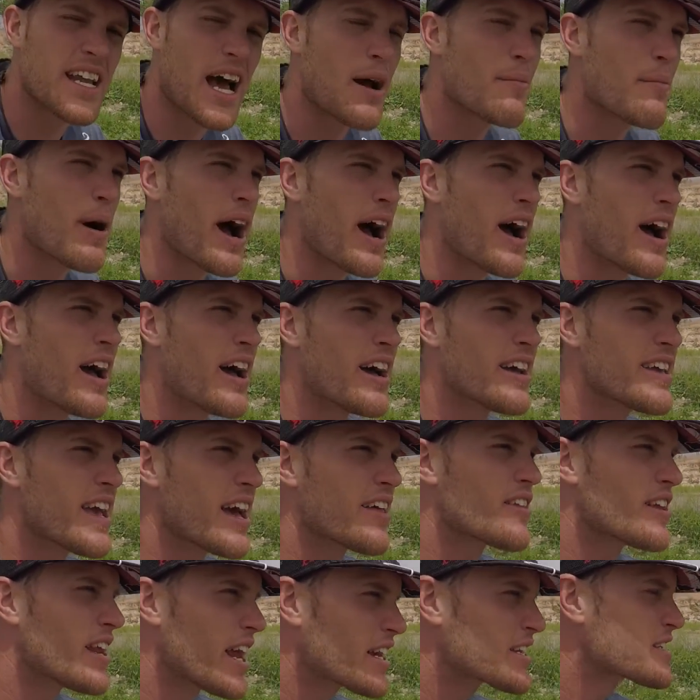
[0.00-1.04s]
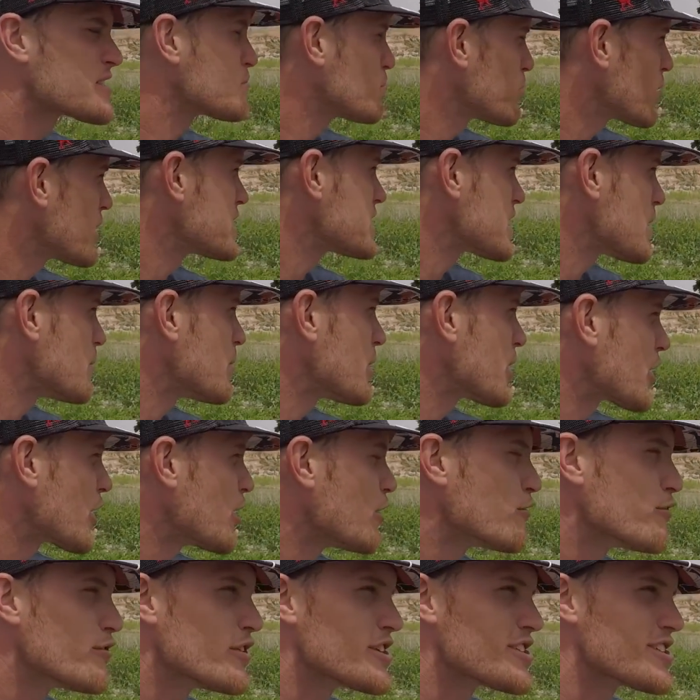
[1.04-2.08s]
the next time. Place. I, yeah, the next place I'm gonna
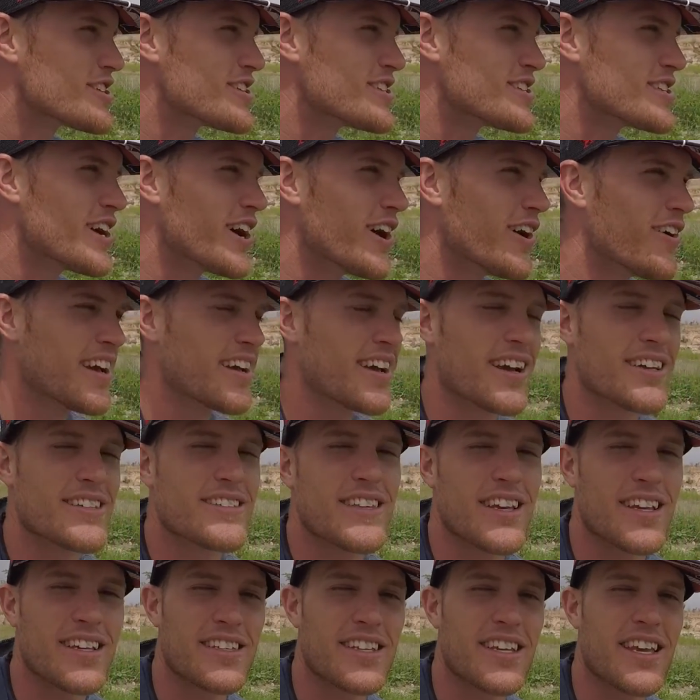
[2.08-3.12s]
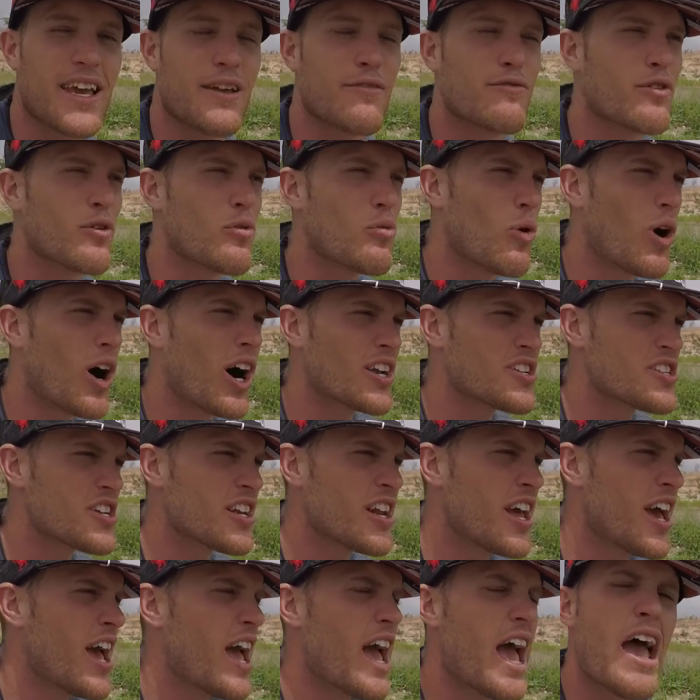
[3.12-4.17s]
go fishing. So, guys, thanks again for
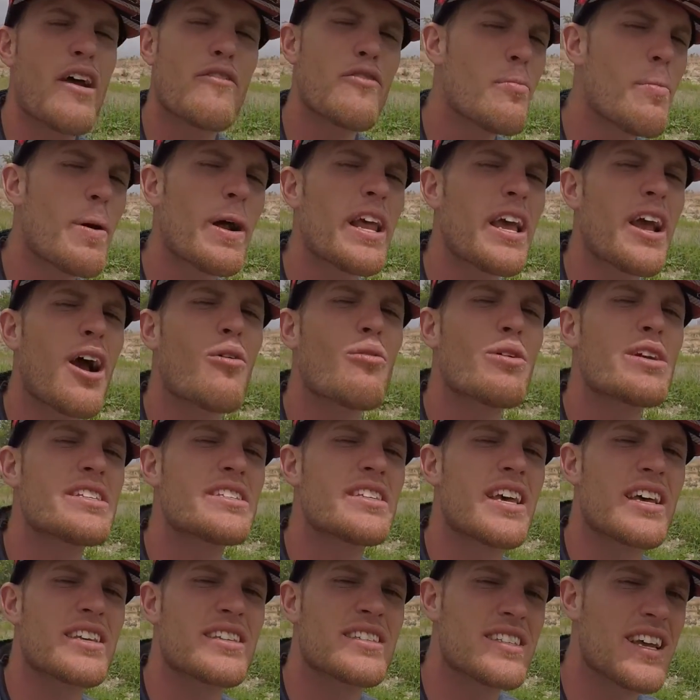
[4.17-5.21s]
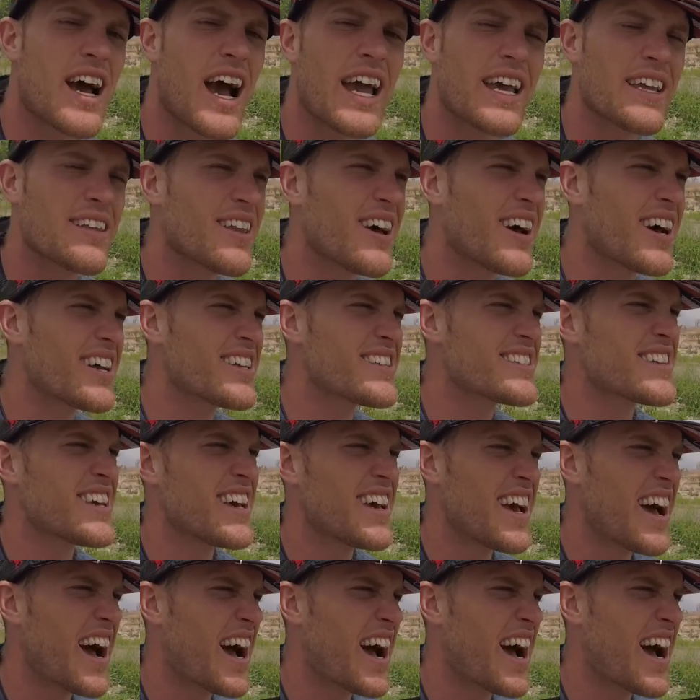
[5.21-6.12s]
watching. Everybody always says tight lines.